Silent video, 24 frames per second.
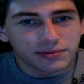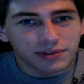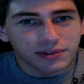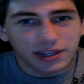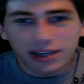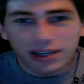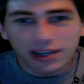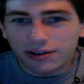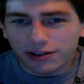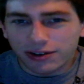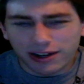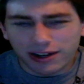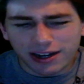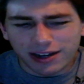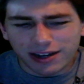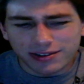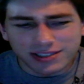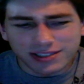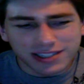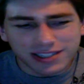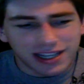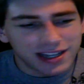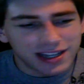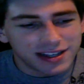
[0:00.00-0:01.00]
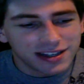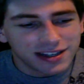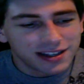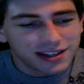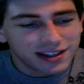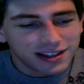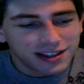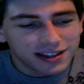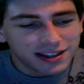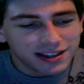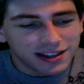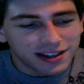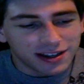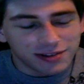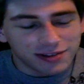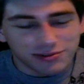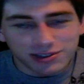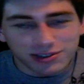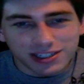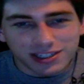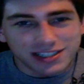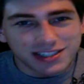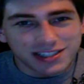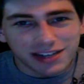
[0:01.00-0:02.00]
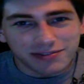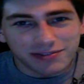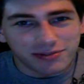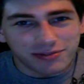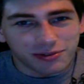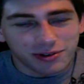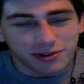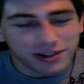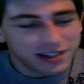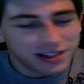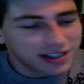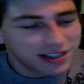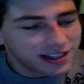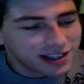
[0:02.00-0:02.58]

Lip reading: hear an announced date, release date for it.